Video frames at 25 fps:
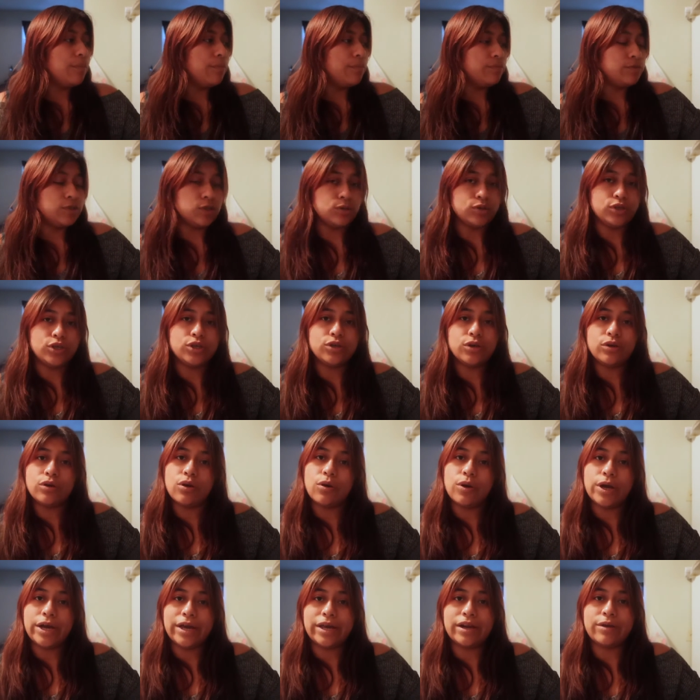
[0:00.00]
So you could
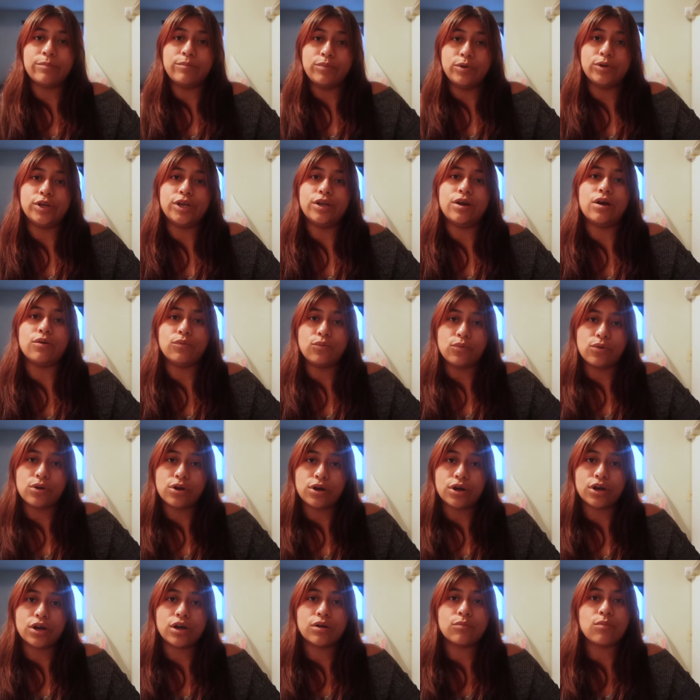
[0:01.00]
go ahead and put it on
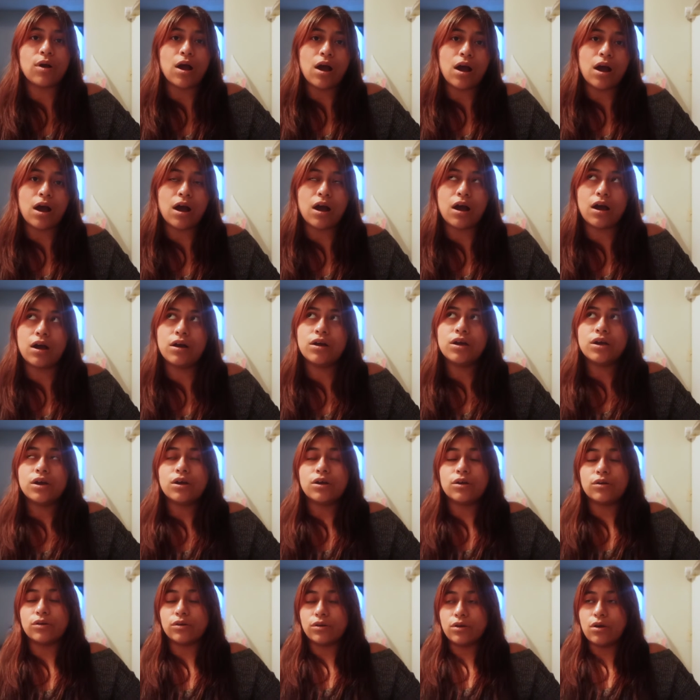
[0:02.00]
warm, hot,
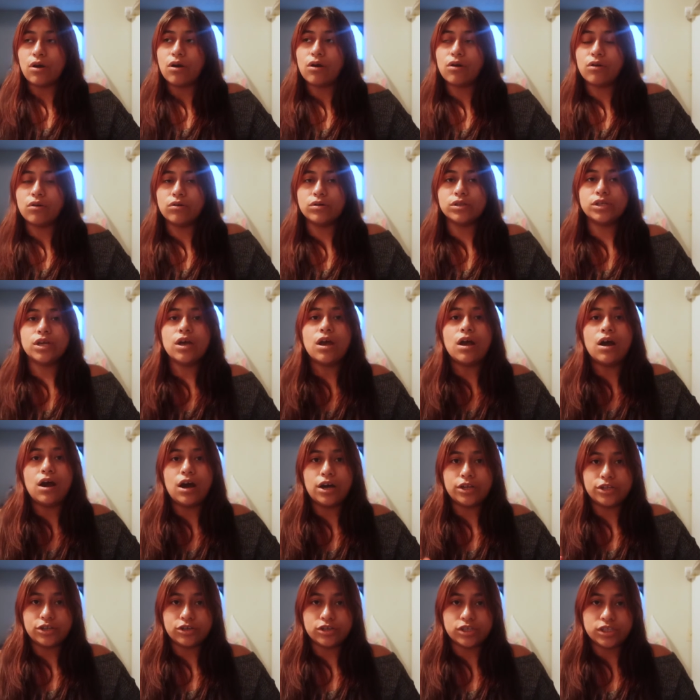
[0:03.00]
or cold
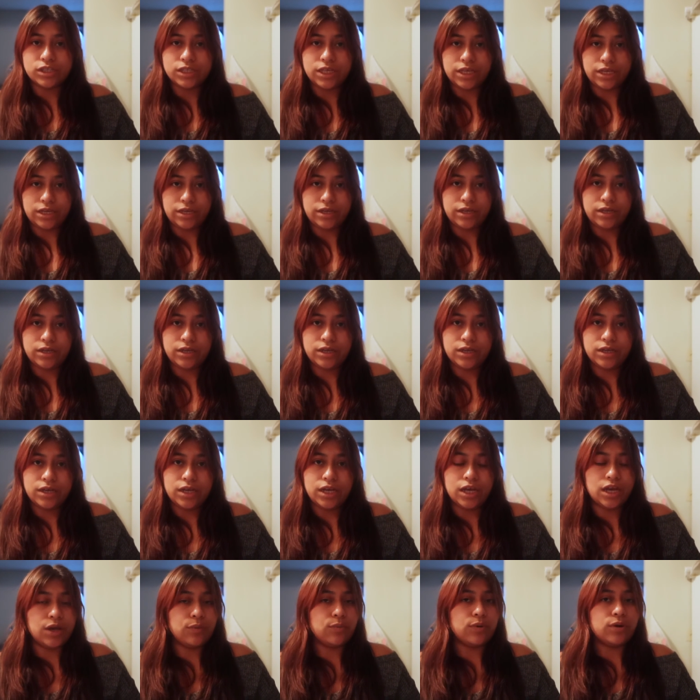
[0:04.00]
on your sink.
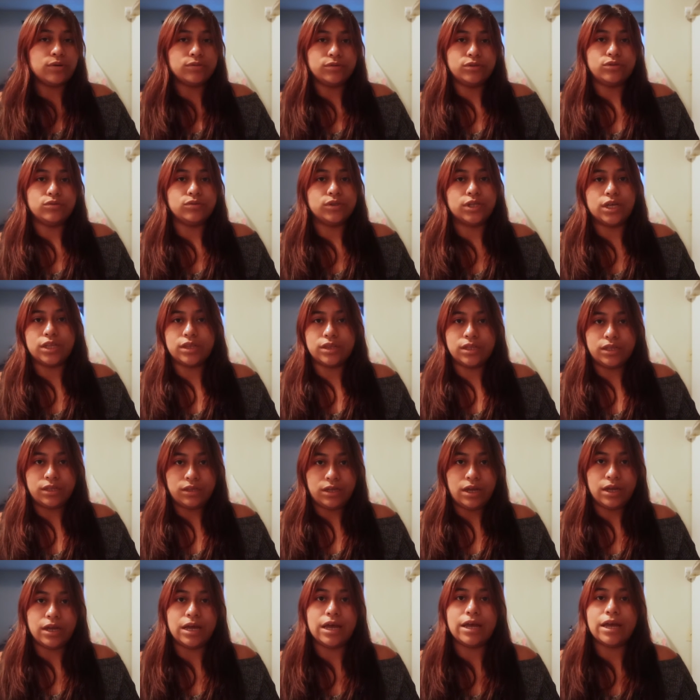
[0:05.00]
It won't do
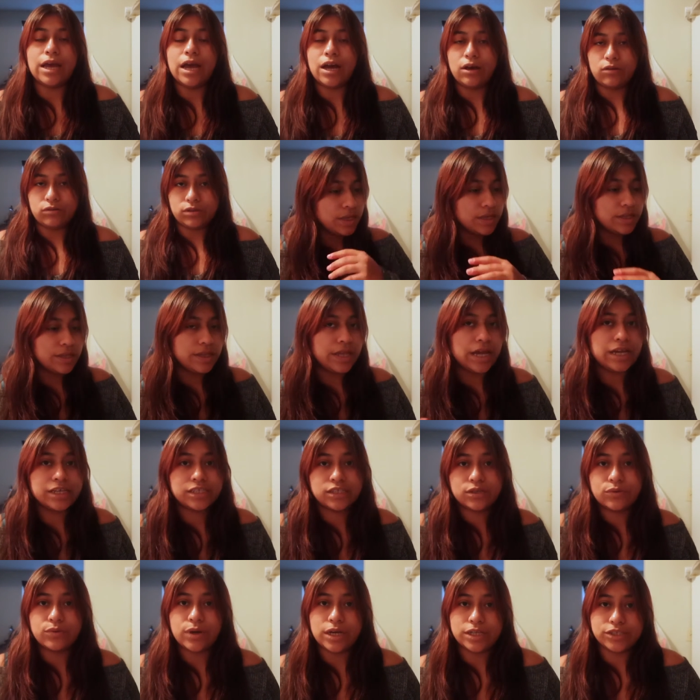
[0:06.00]
nothing else.
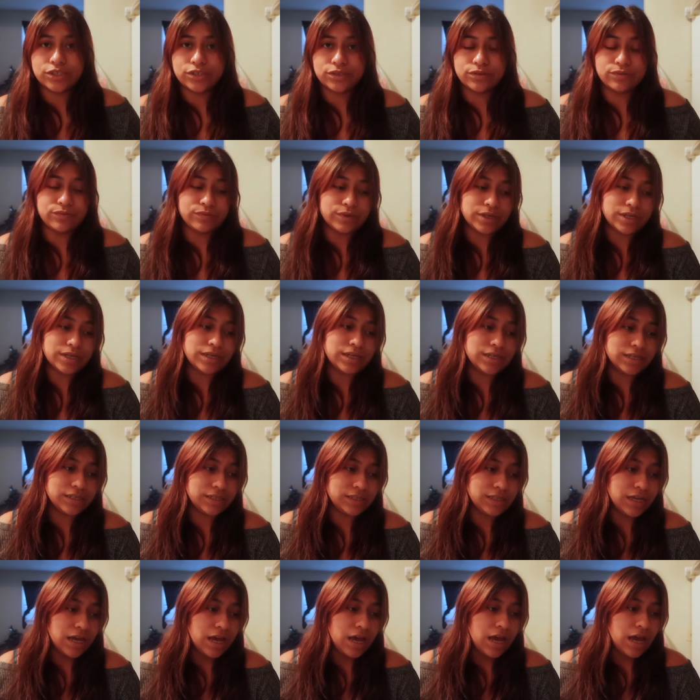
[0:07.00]
Next question
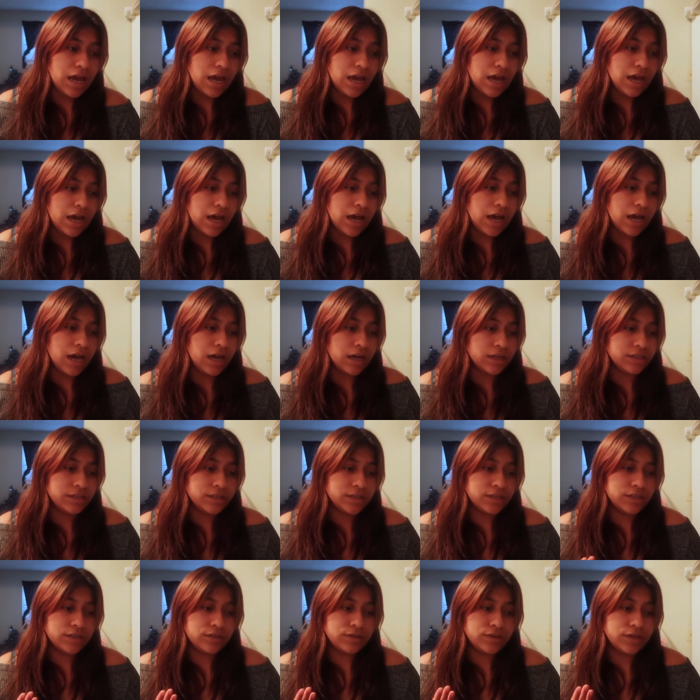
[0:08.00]
was, how
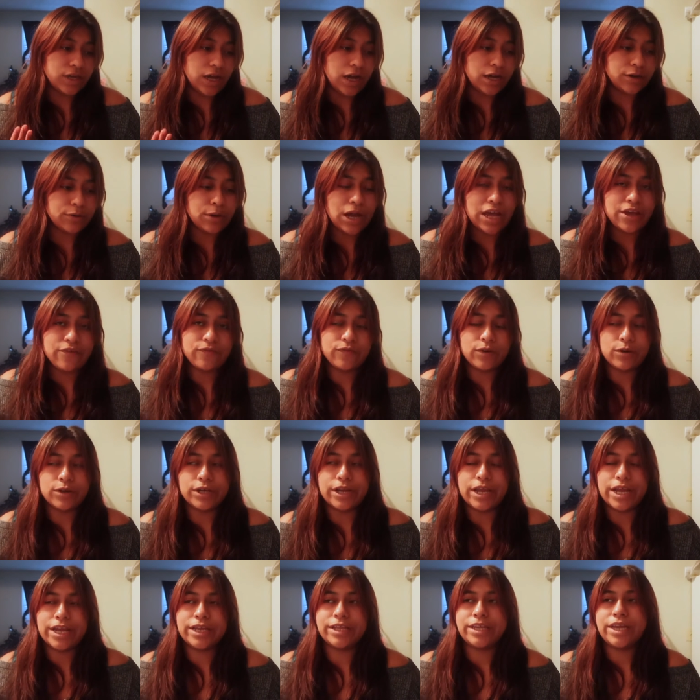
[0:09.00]
do I
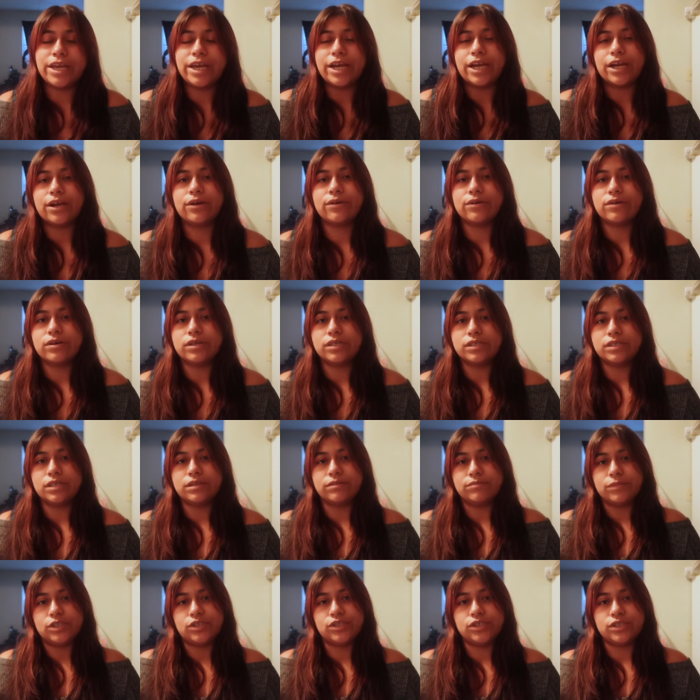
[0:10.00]
avoid any errors
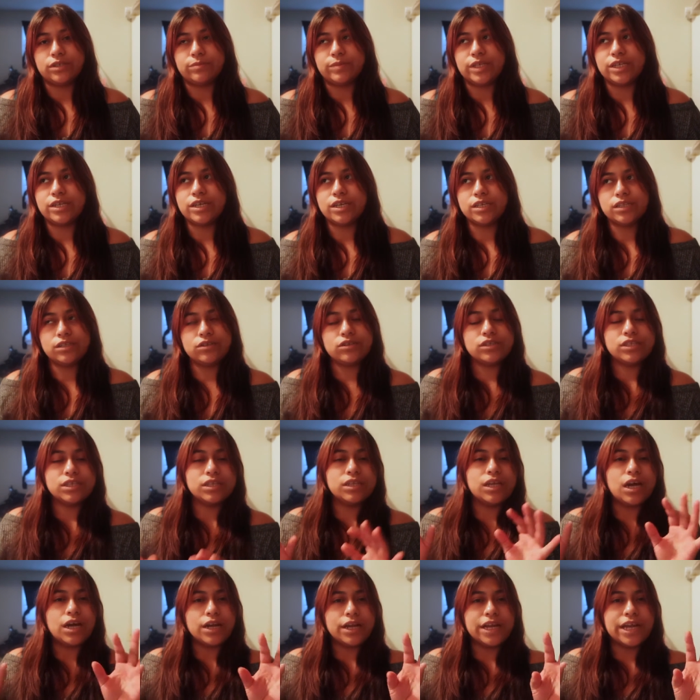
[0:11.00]
in the machine? Because there's a
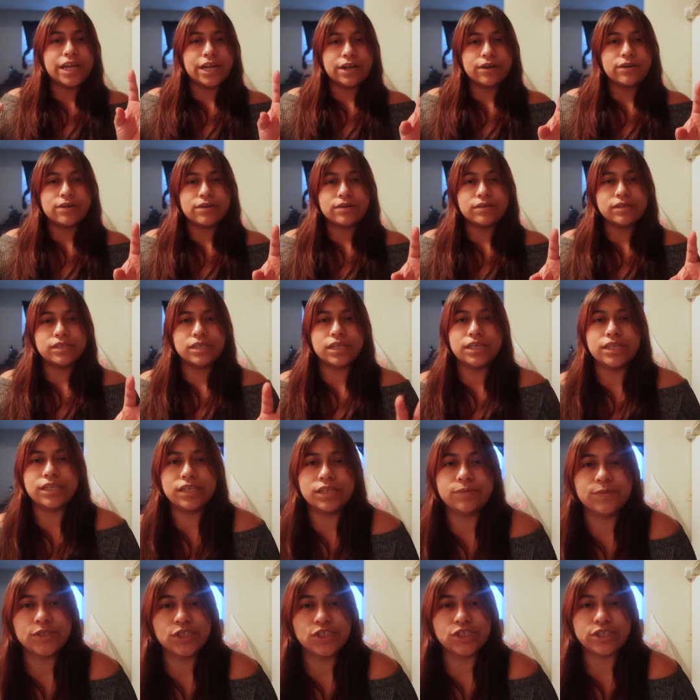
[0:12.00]
lot of errors in
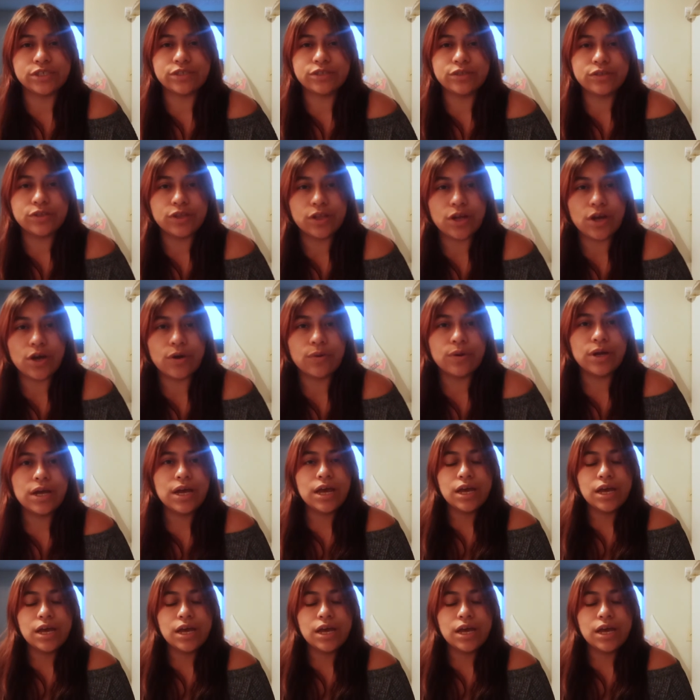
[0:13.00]
the machine, you know.